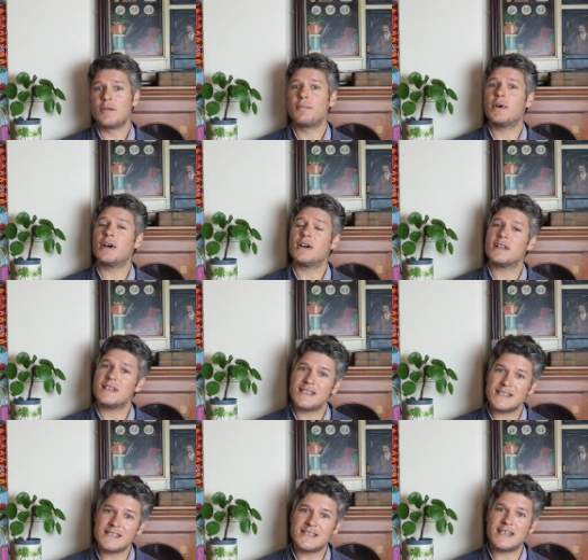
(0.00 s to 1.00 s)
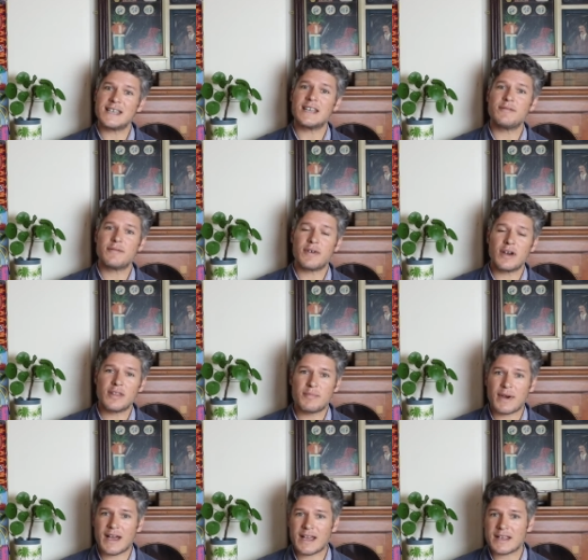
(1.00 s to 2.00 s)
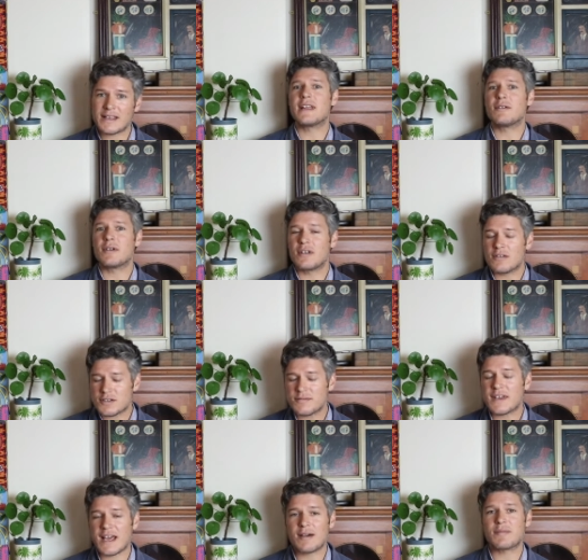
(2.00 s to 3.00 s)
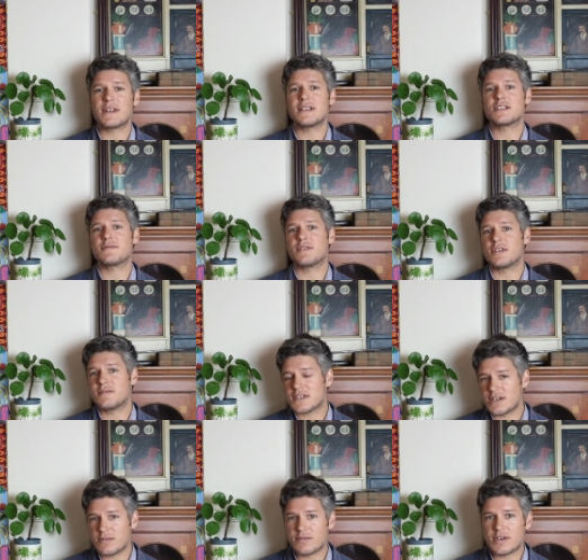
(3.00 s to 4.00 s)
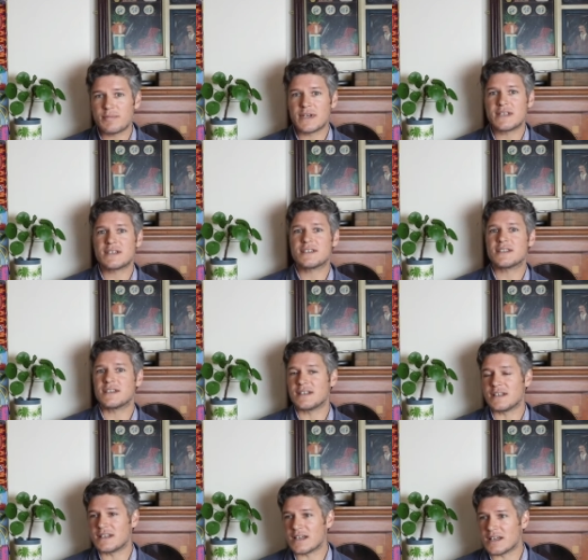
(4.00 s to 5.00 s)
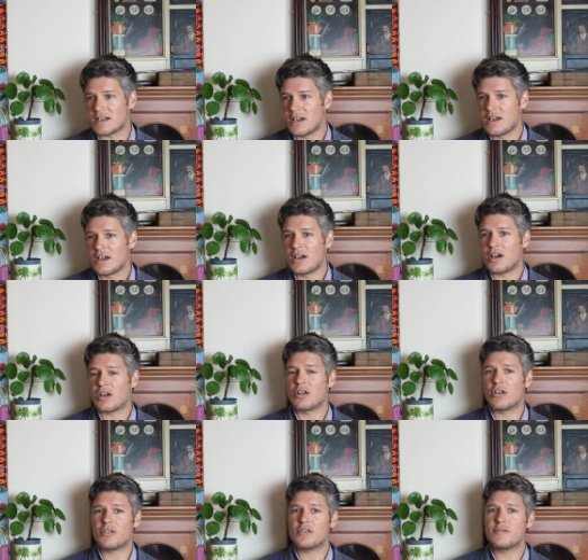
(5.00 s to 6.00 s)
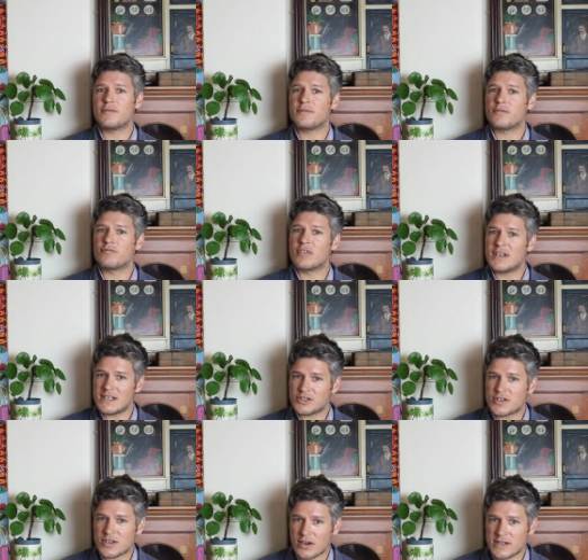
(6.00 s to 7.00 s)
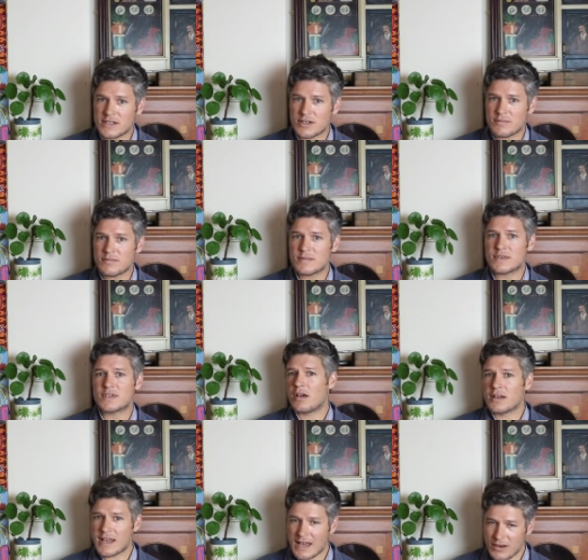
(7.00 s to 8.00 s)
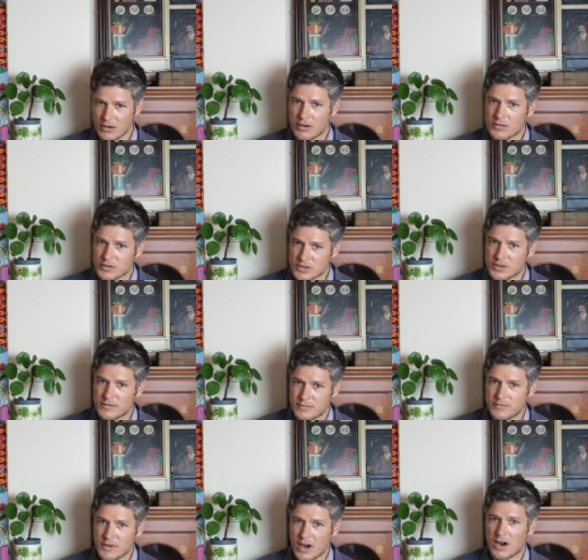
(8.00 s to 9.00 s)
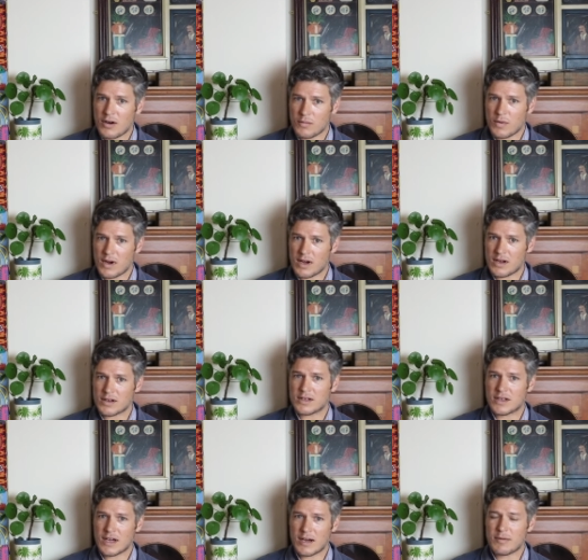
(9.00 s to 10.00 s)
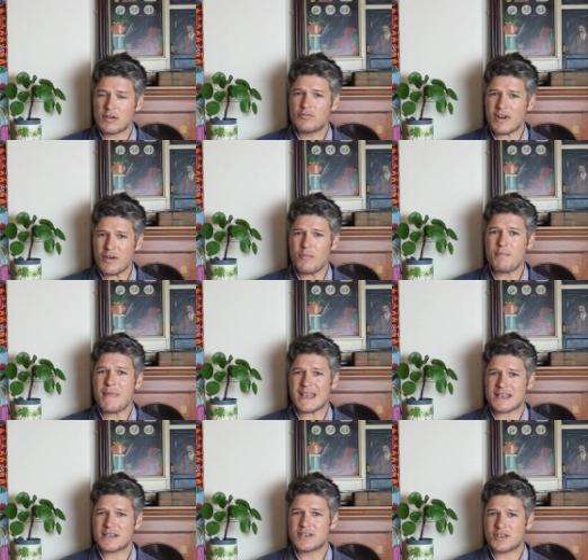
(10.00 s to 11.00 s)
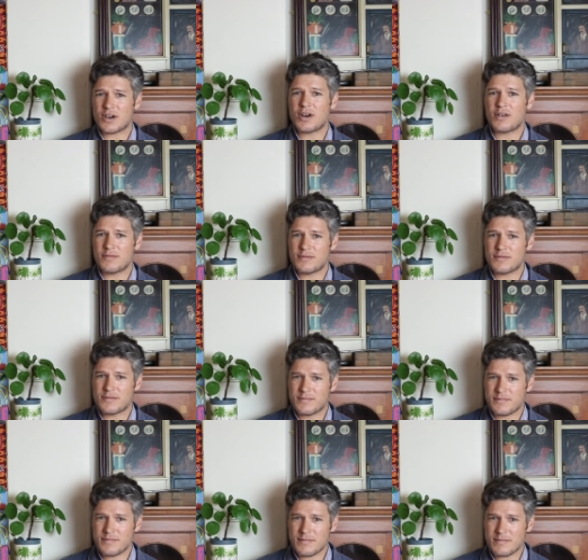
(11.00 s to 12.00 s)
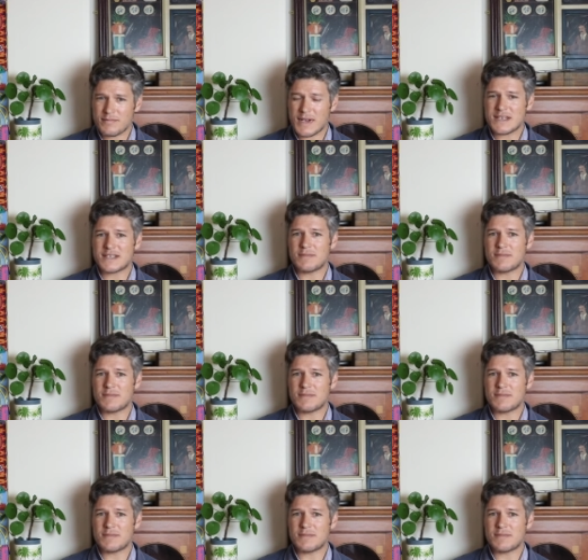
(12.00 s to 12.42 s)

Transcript: but digging further back, there were lots of cabinets full of silvery bits and a lot of religious items. Again, lots of artwork, a real mix of bits